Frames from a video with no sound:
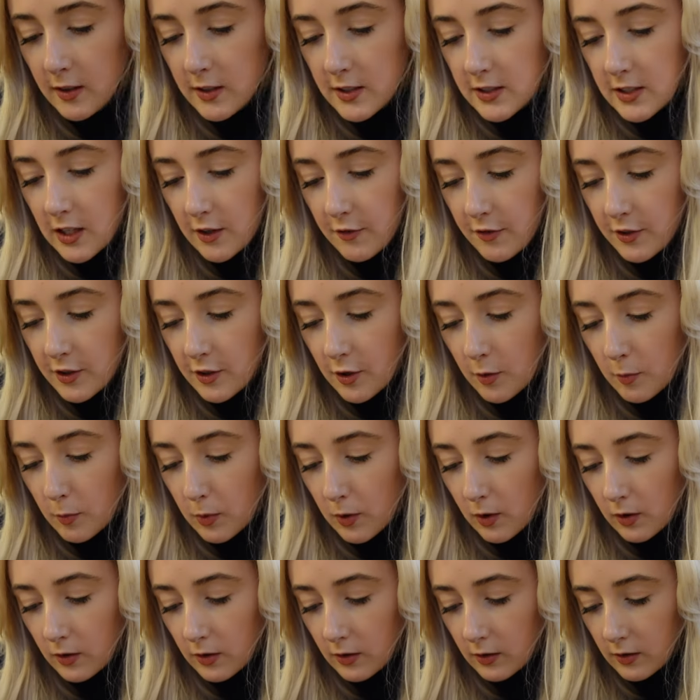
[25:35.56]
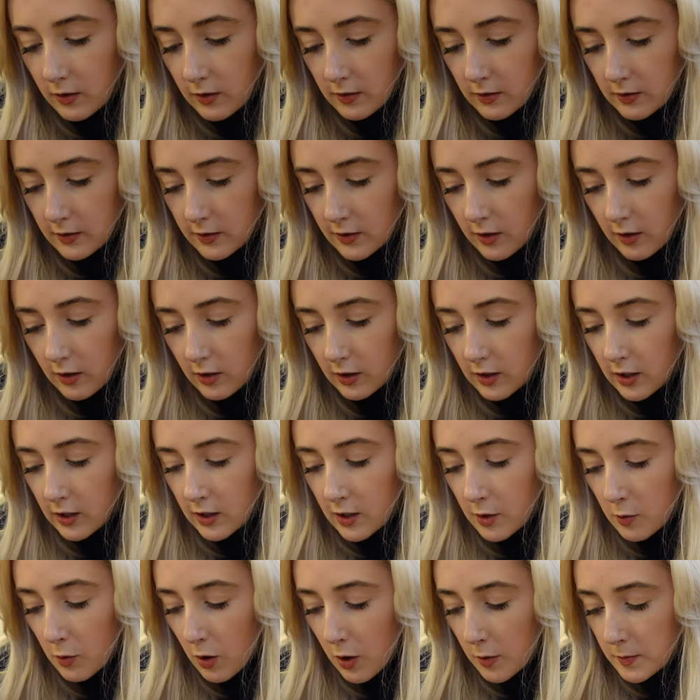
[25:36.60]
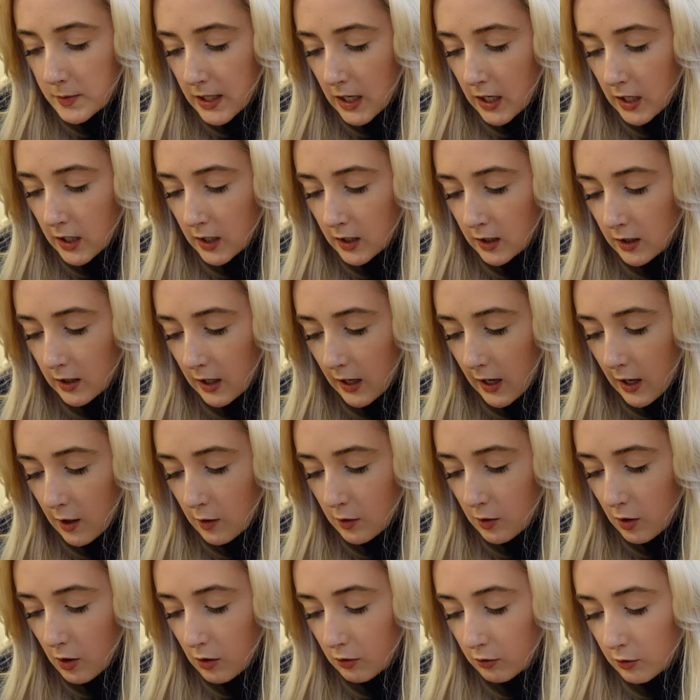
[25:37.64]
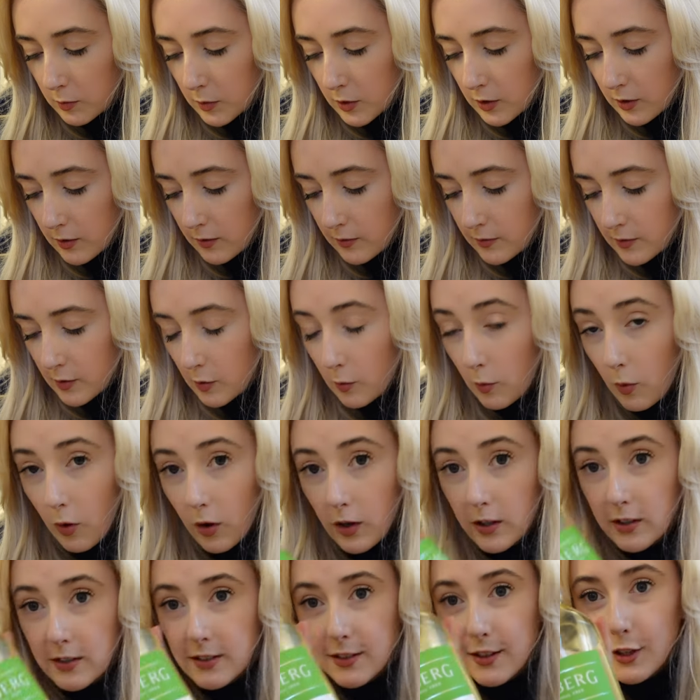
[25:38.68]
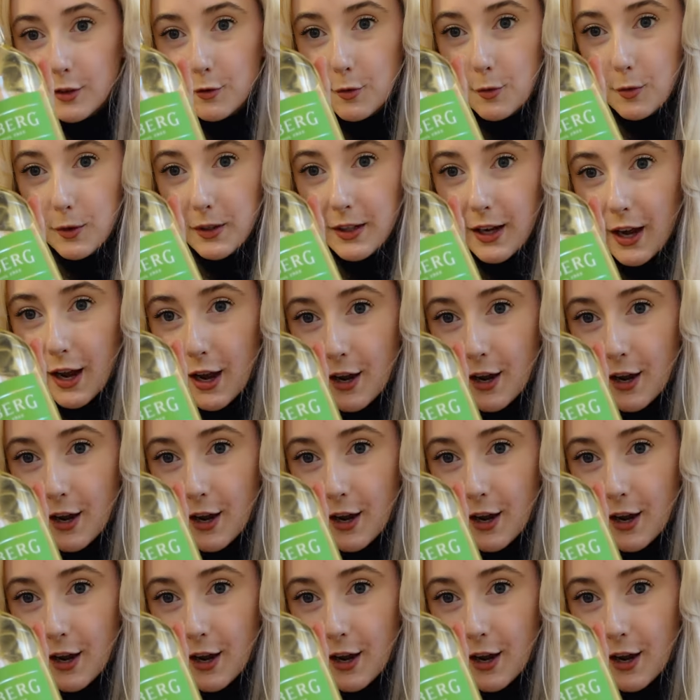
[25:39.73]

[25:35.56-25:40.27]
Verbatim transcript: Sauvignon Blanc not like I know what I'm saying, alcohol removed wine, so that's what we're gonna